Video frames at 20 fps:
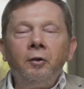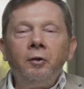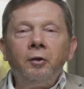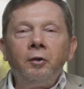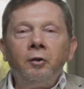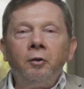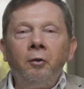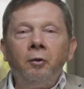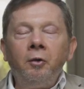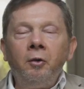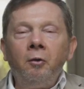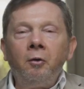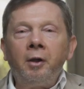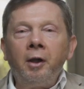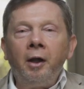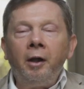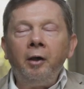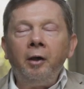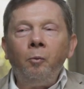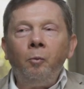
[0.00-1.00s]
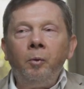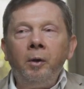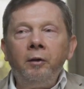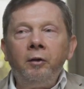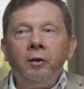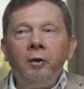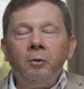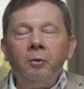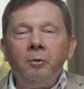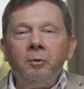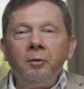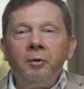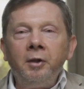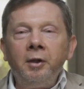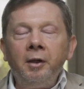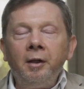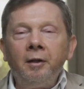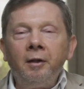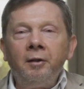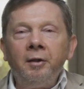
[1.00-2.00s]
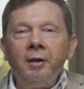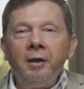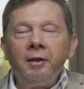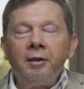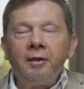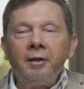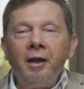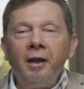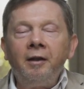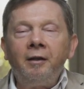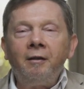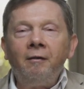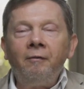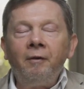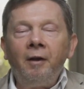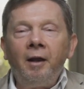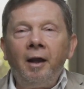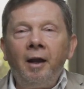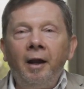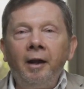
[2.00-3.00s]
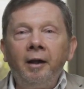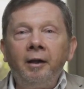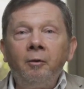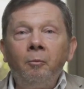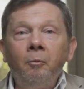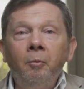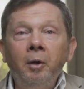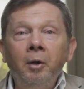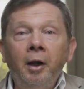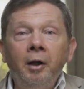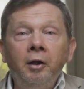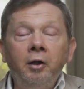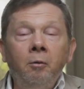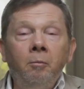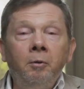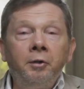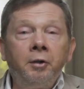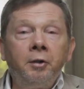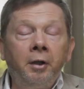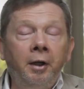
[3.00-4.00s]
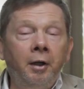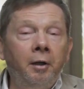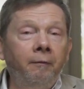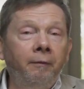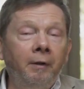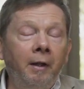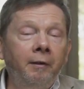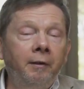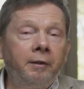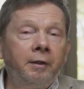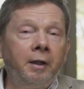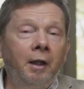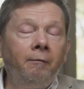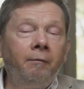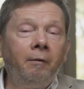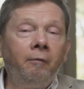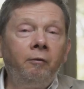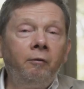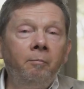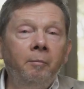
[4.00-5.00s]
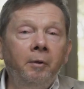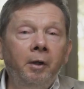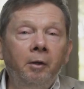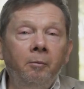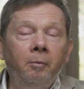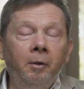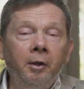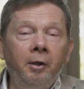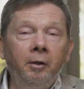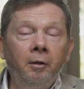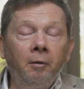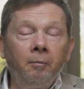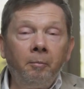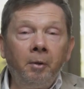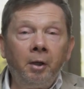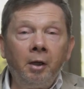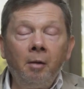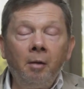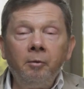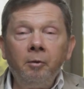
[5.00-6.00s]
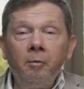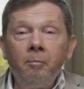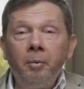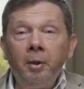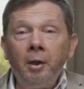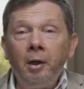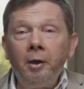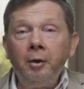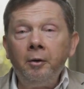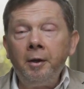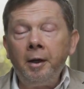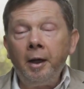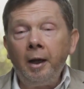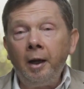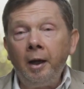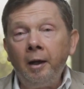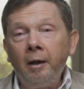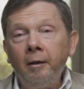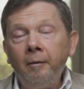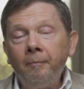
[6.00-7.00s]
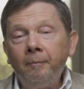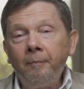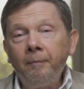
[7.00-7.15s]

So you carry with you the, the sense of lack, and you will still suffer from it when you become a billionaire.